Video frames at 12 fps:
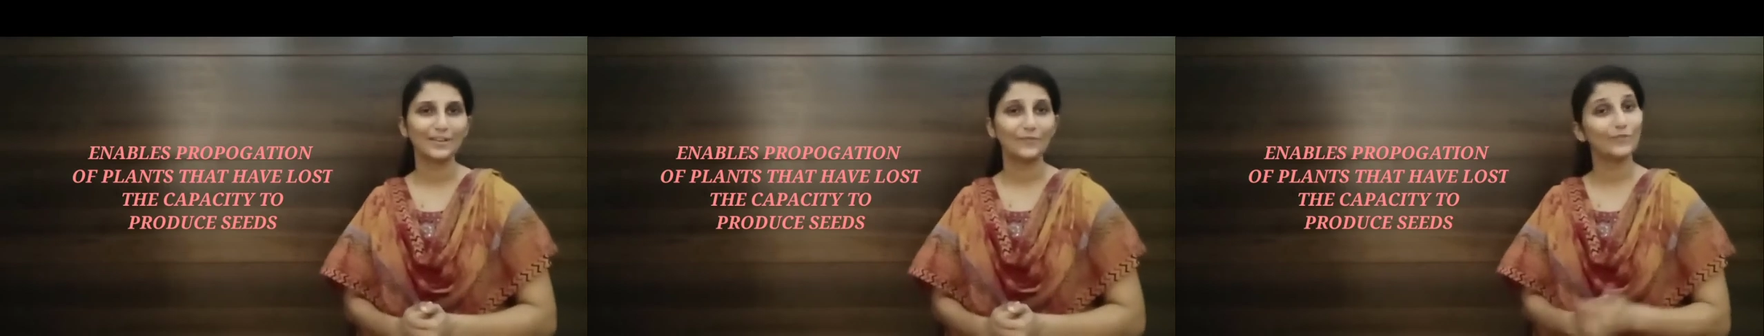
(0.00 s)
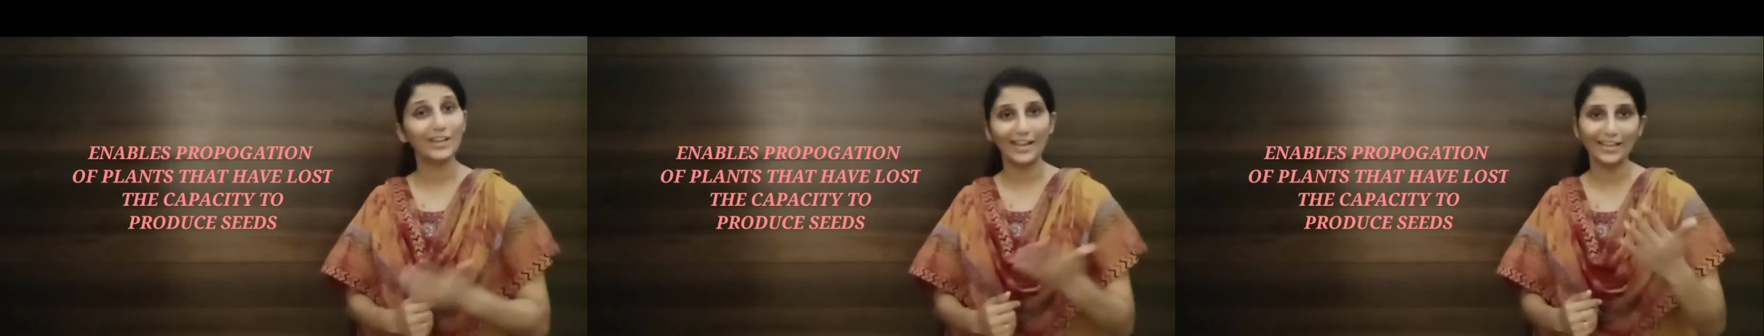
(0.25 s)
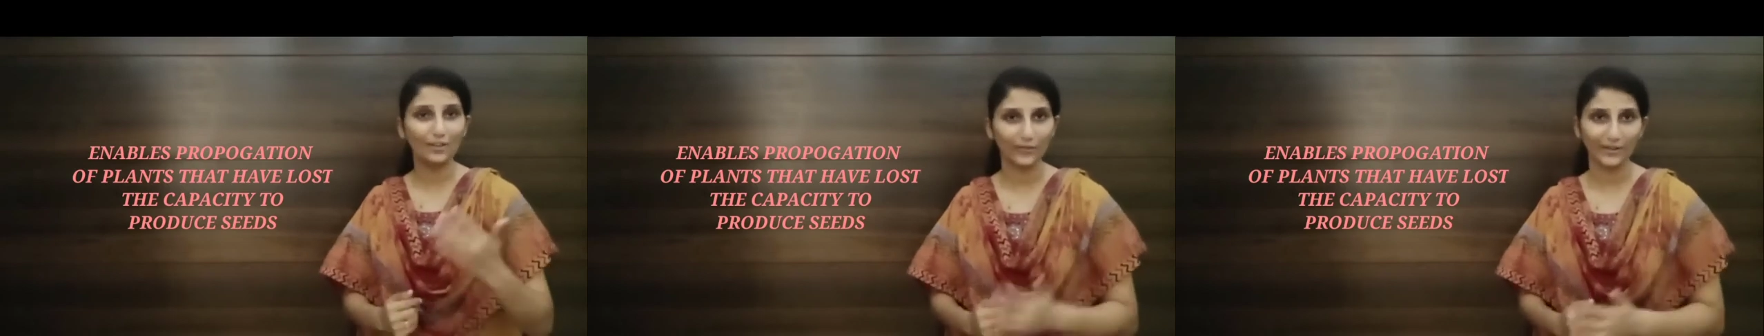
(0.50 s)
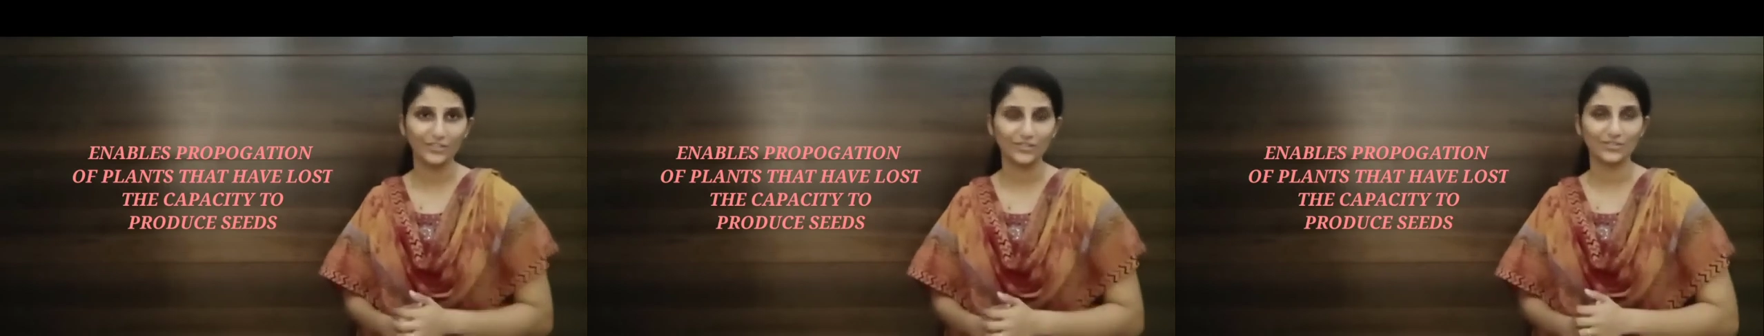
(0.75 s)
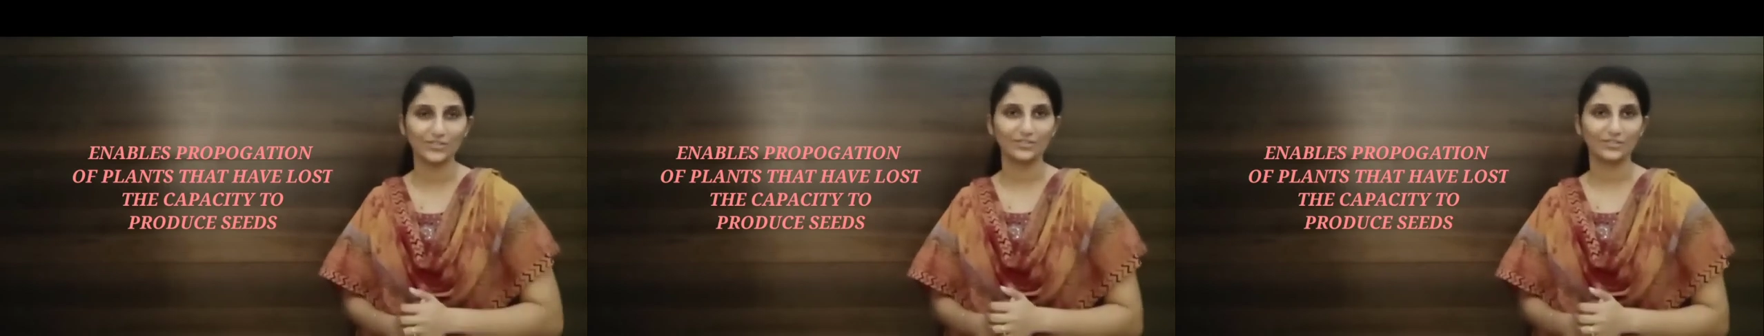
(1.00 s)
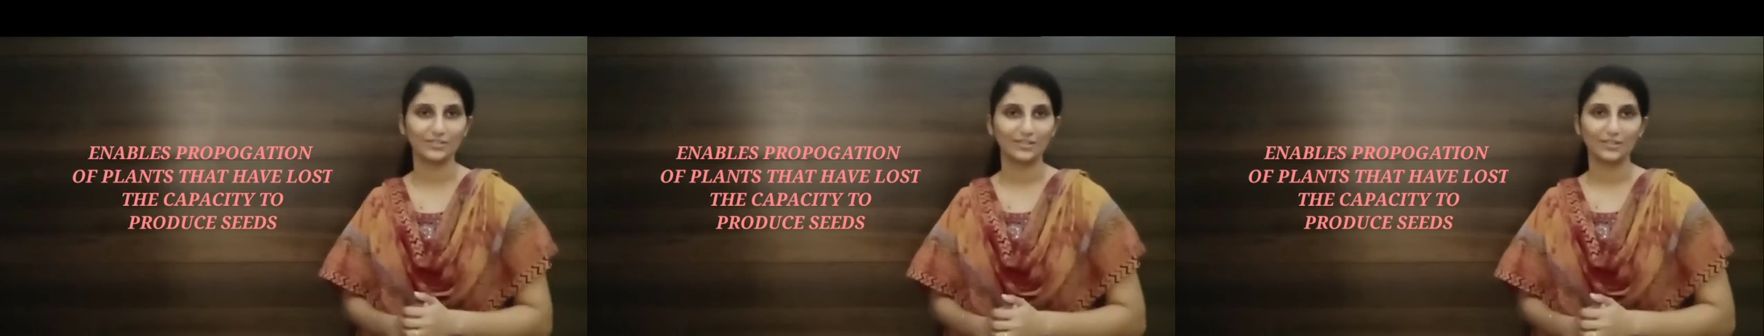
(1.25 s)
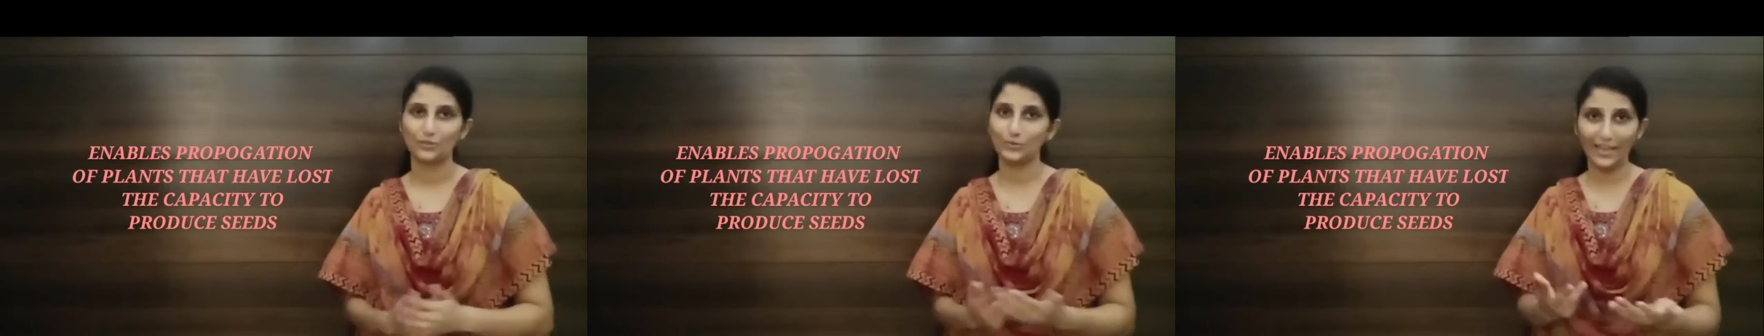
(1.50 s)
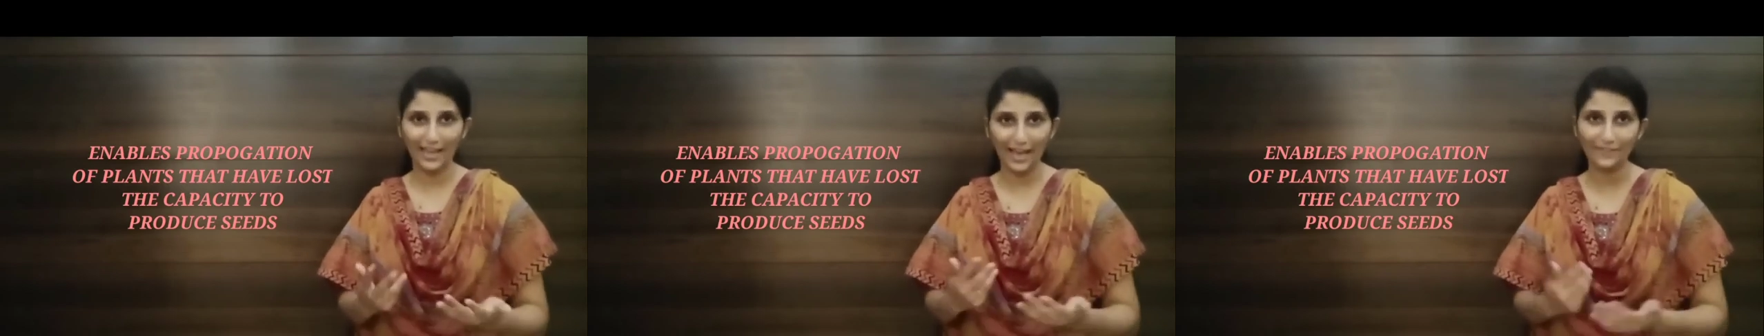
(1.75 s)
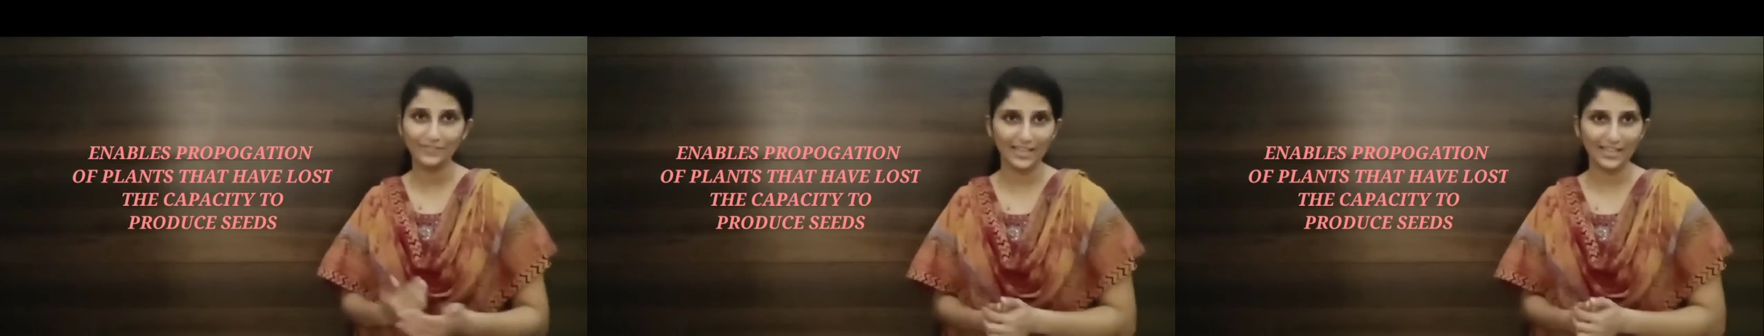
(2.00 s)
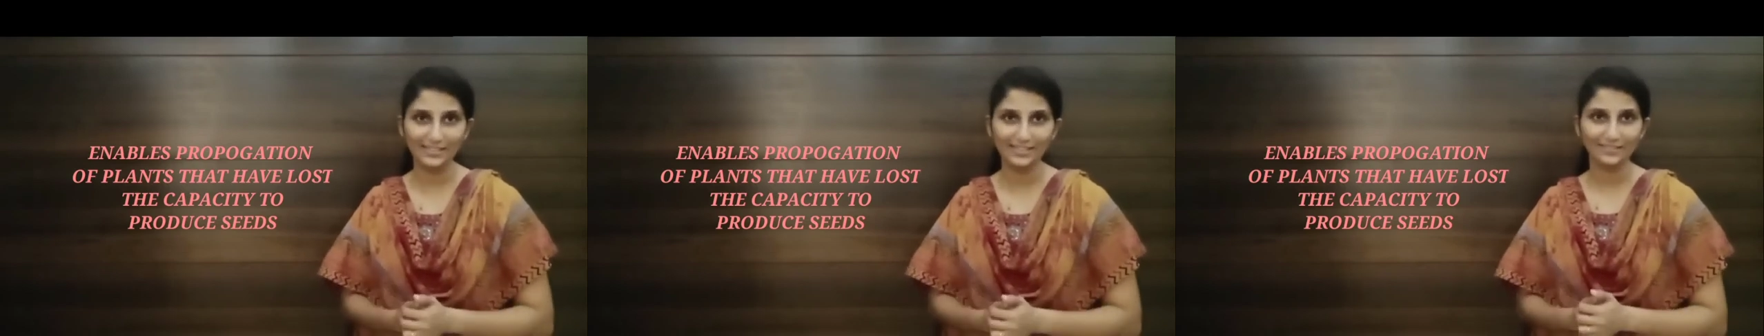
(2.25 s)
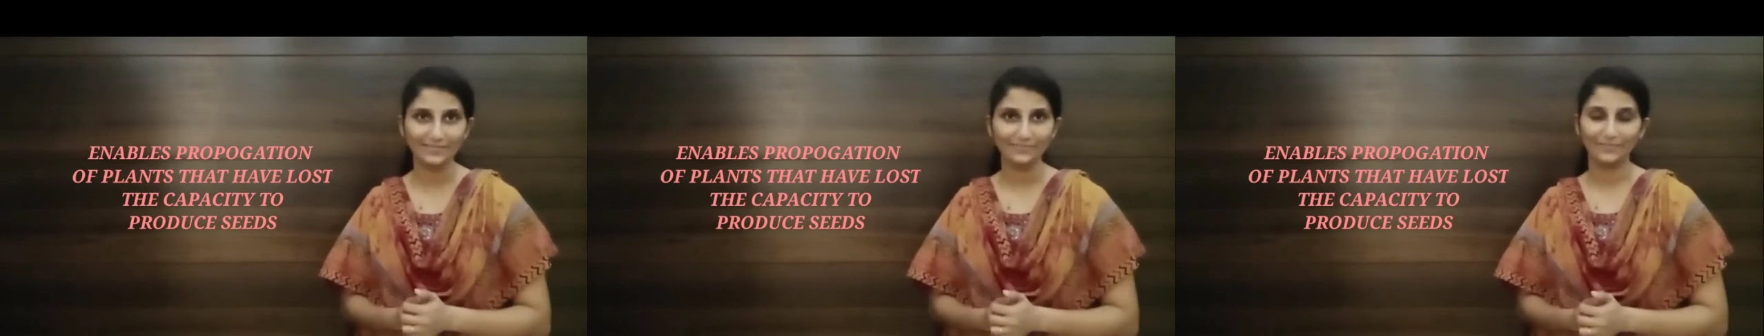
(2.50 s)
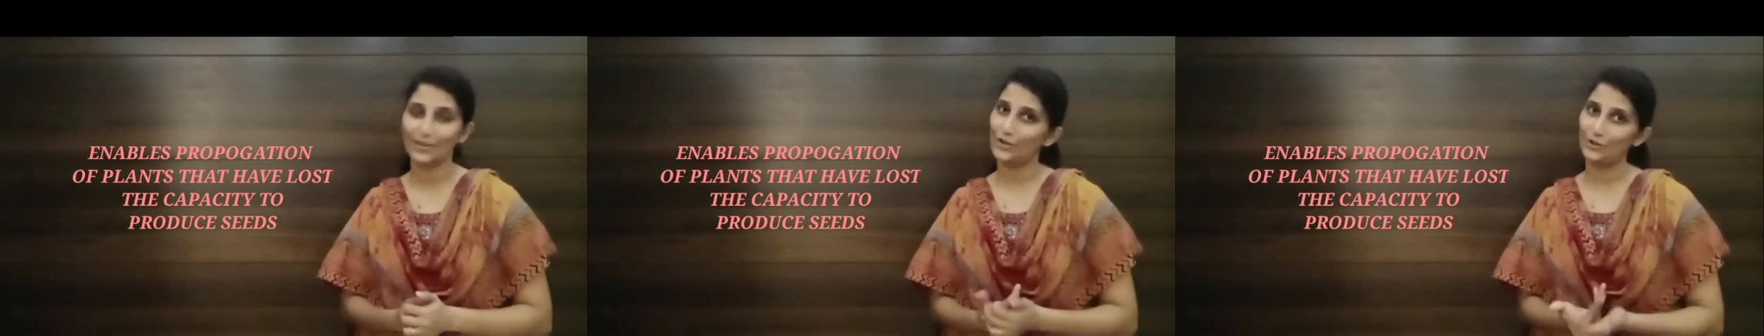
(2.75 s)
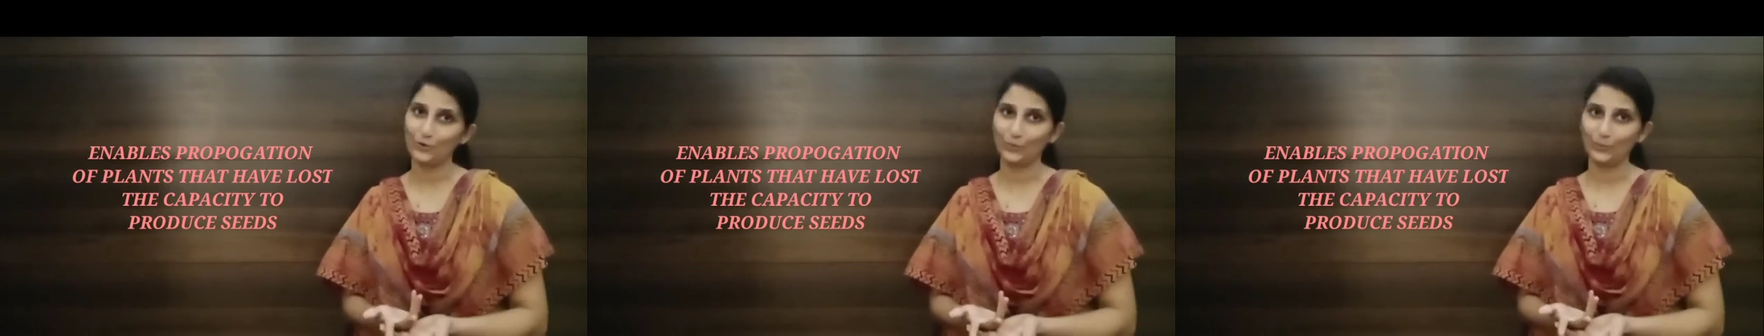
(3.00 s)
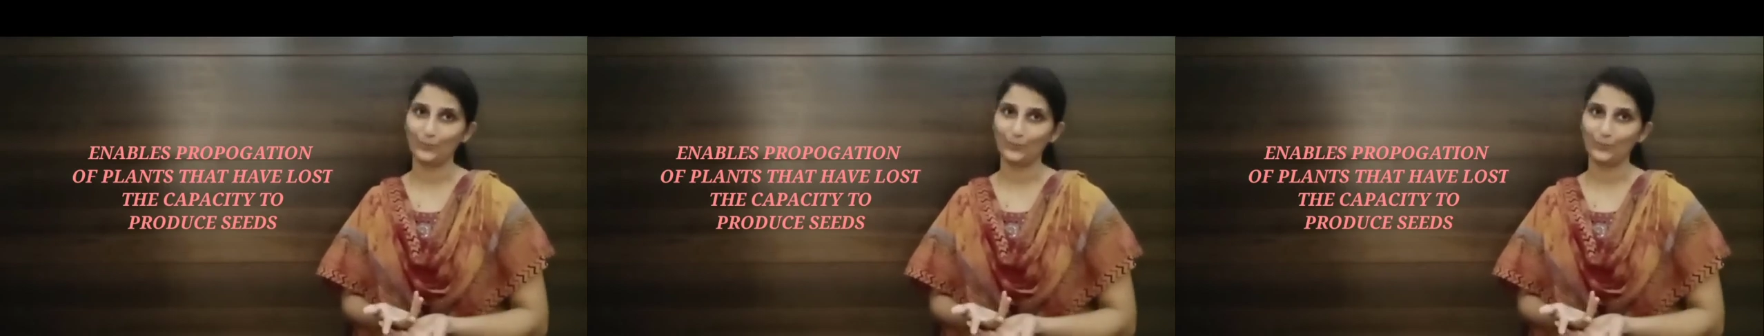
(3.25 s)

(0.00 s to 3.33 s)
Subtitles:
We like oranges. Do they have seeds? No.